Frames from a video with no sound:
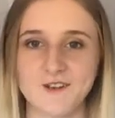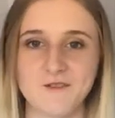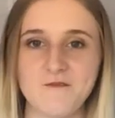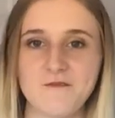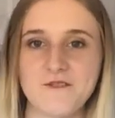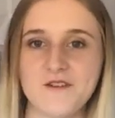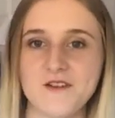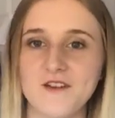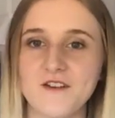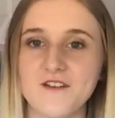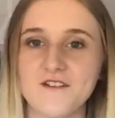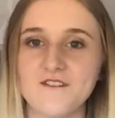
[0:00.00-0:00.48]

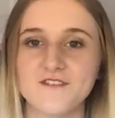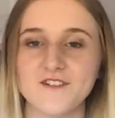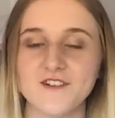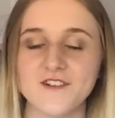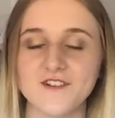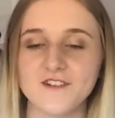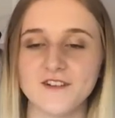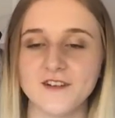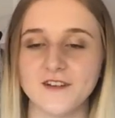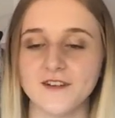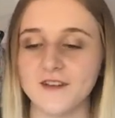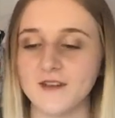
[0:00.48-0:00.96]
coming
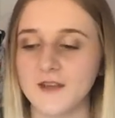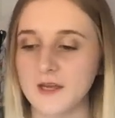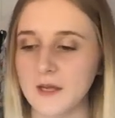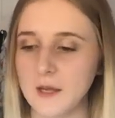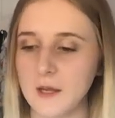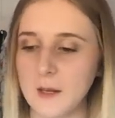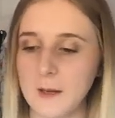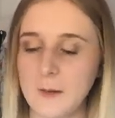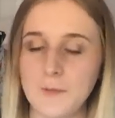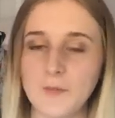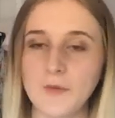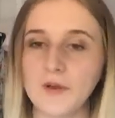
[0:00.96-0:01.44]
over and
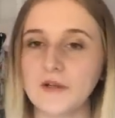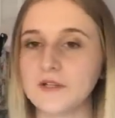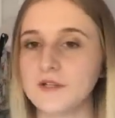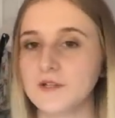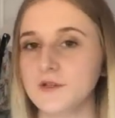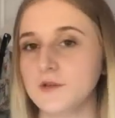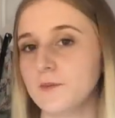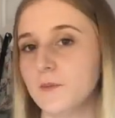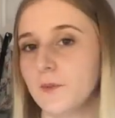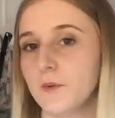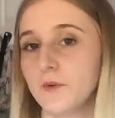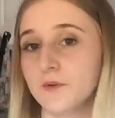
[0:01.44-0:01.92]

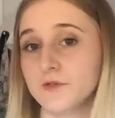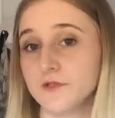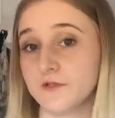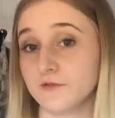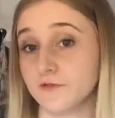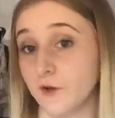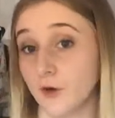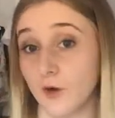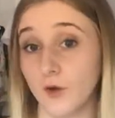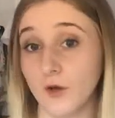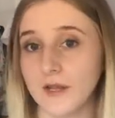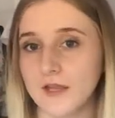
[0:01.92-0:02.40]
bringing you bowls
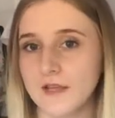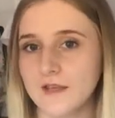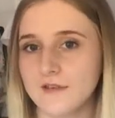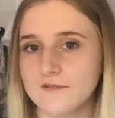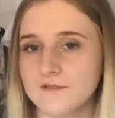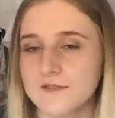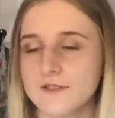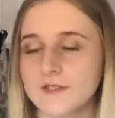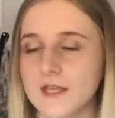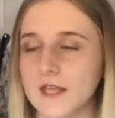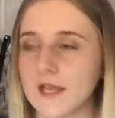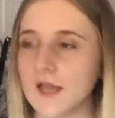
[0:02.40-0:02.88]
of
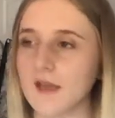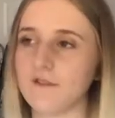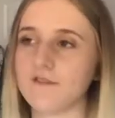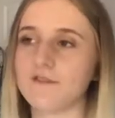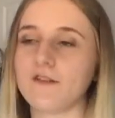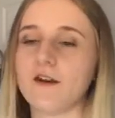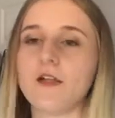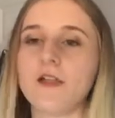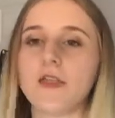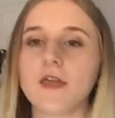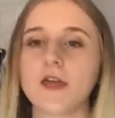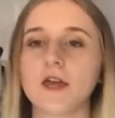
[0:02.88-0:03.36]
olives. Like I
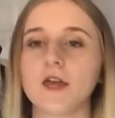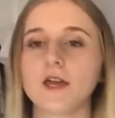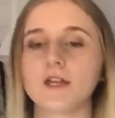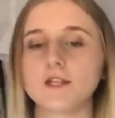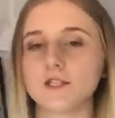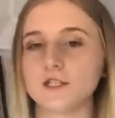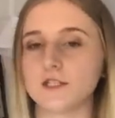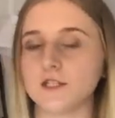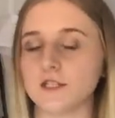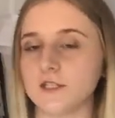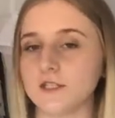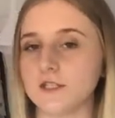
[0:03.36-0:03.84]
felt like I
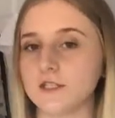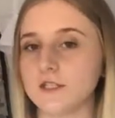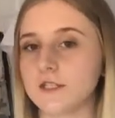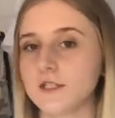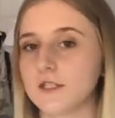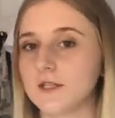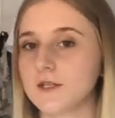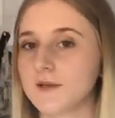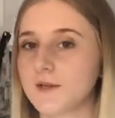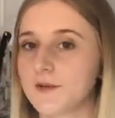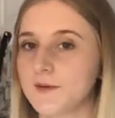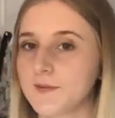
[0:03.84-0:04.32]
should
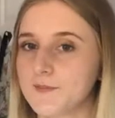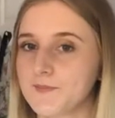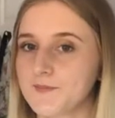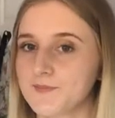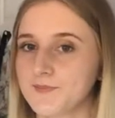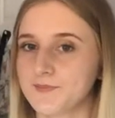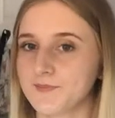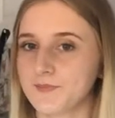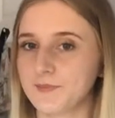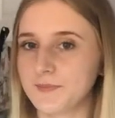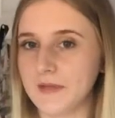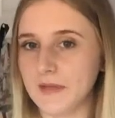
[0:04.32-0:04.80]

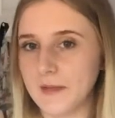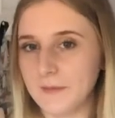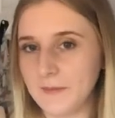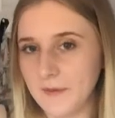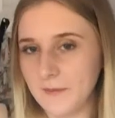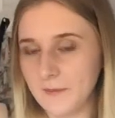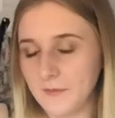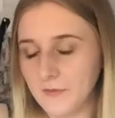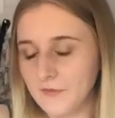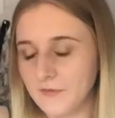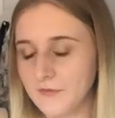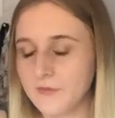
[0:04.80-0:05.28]
be a
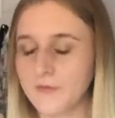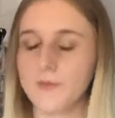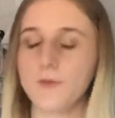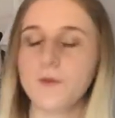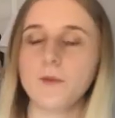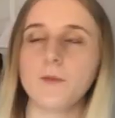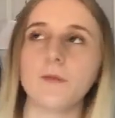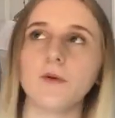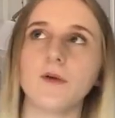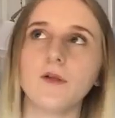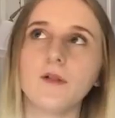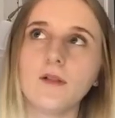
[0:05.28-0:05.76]
bit more
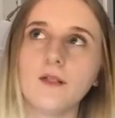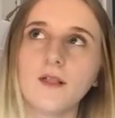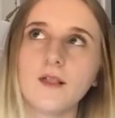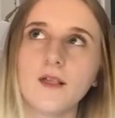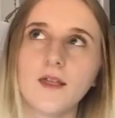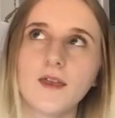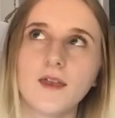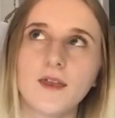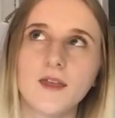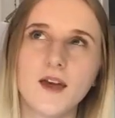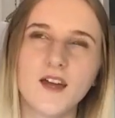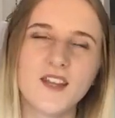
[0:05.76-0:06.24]
formal.
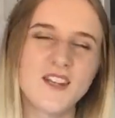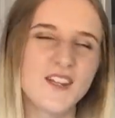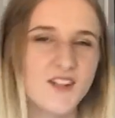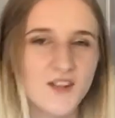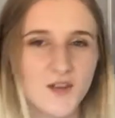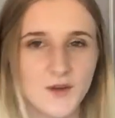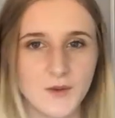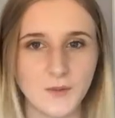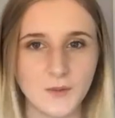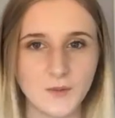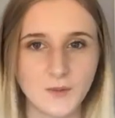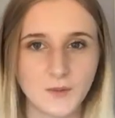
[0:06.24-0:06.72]
And I don't
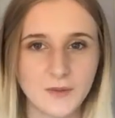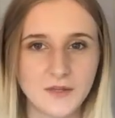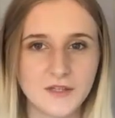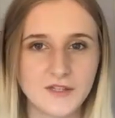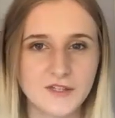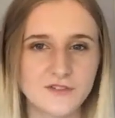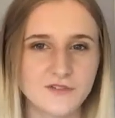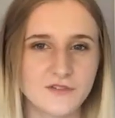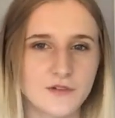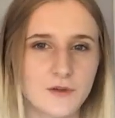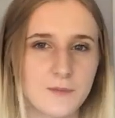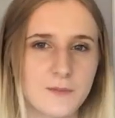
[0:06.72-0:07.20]
know,
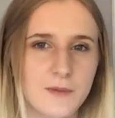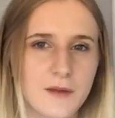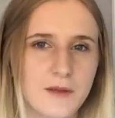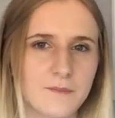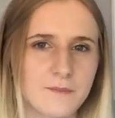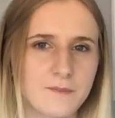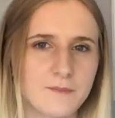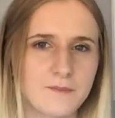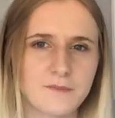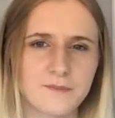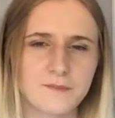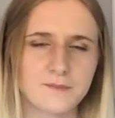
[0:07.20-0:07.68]
when you've come
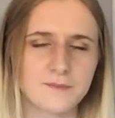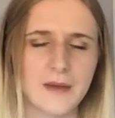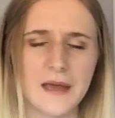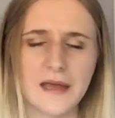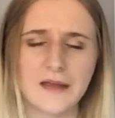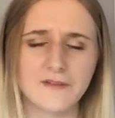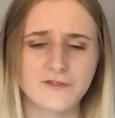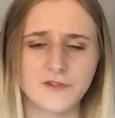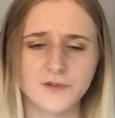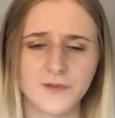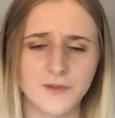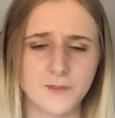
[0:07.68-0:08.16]

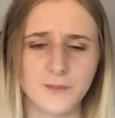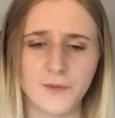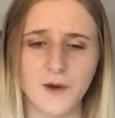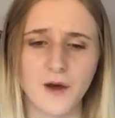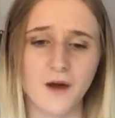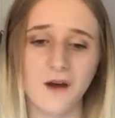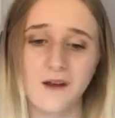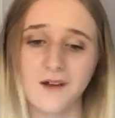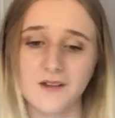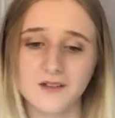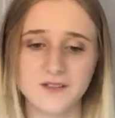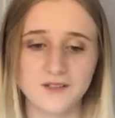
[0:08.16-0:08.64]
back from the
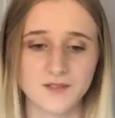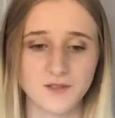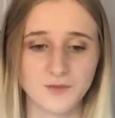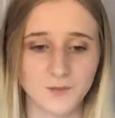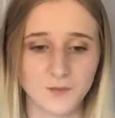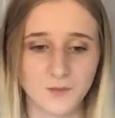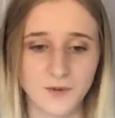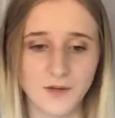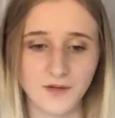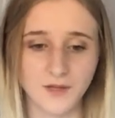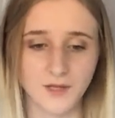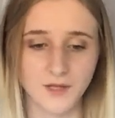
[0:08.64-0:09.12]
parks and
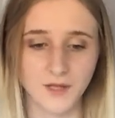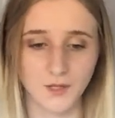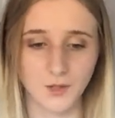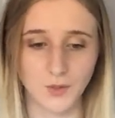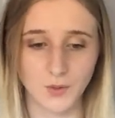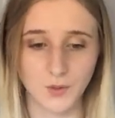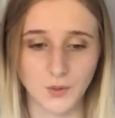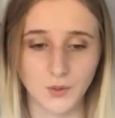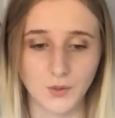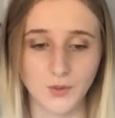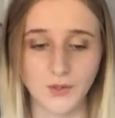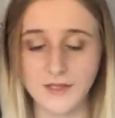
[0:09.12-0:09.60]
you're wearing like
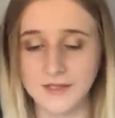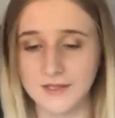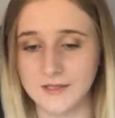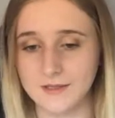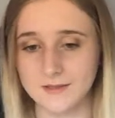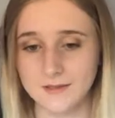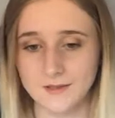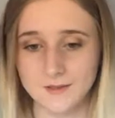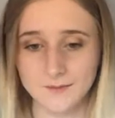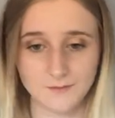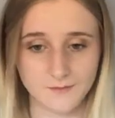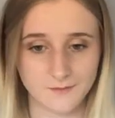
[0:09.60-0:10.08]

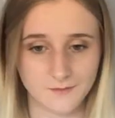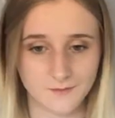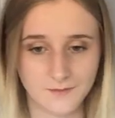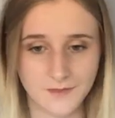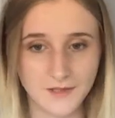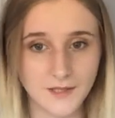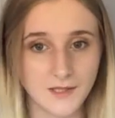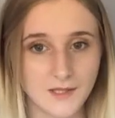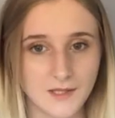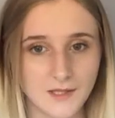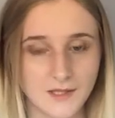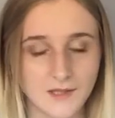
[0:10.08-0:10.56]
hoodies and
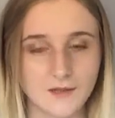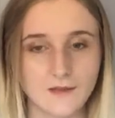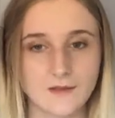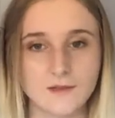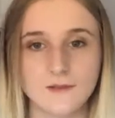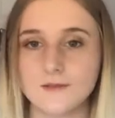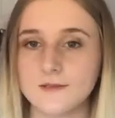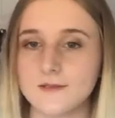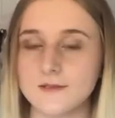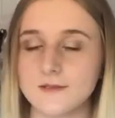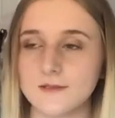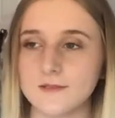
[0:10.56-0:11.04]
mini
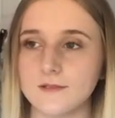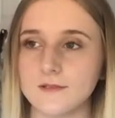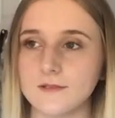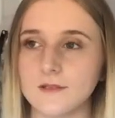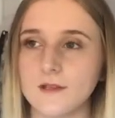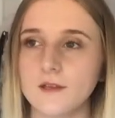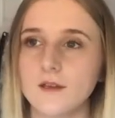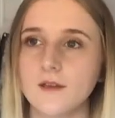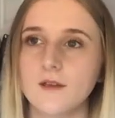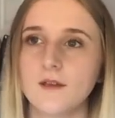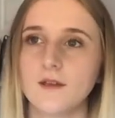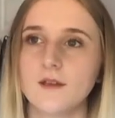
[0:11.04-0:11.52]
ears and
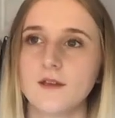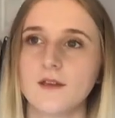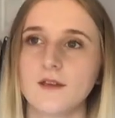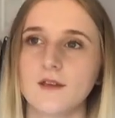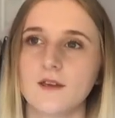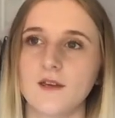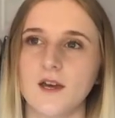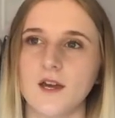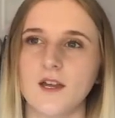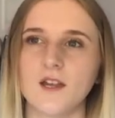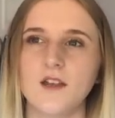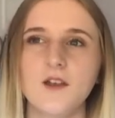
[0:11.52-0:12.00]

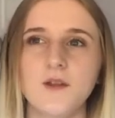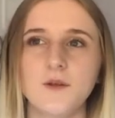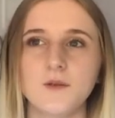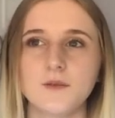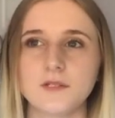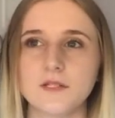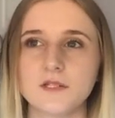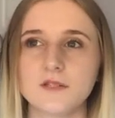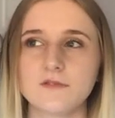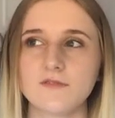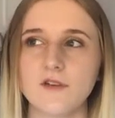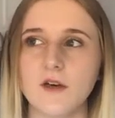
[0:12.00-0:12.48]
I don't know, it
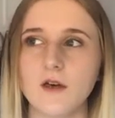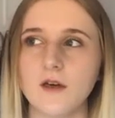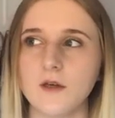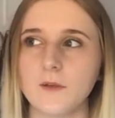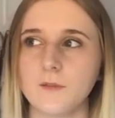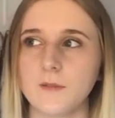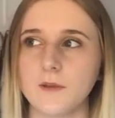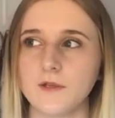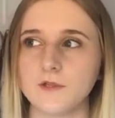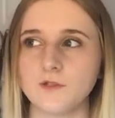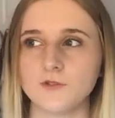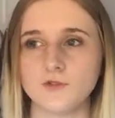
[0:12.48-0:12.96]
just felt a
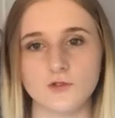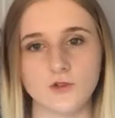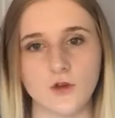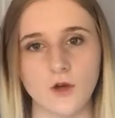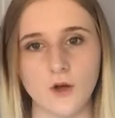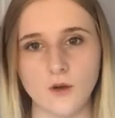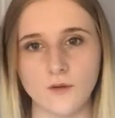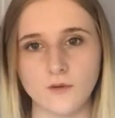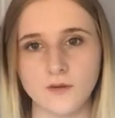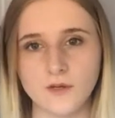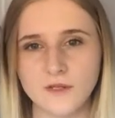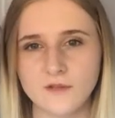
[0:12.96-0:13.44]
bit
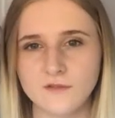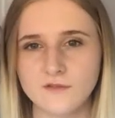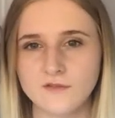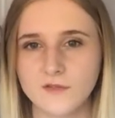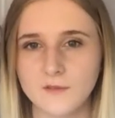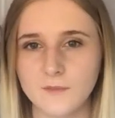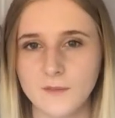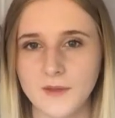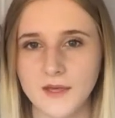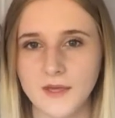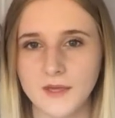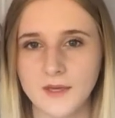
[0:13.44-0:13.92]
jarring for
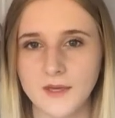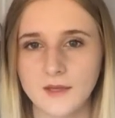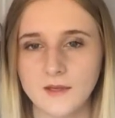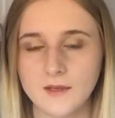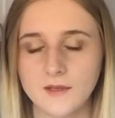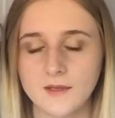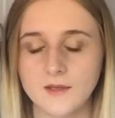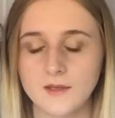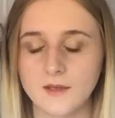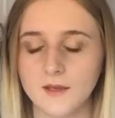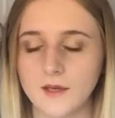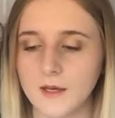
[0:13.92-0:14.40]
me.
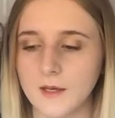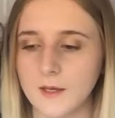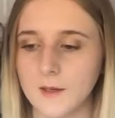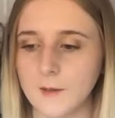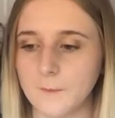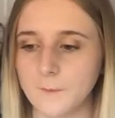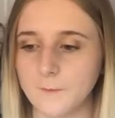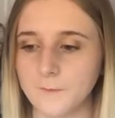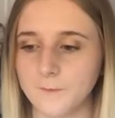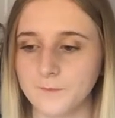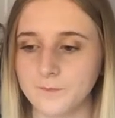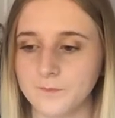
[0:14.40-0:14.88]

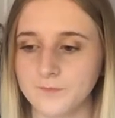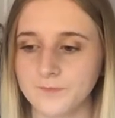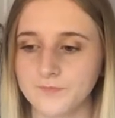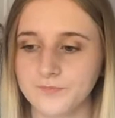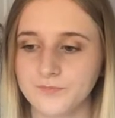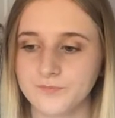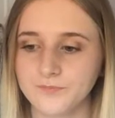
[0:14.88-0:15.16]
Um,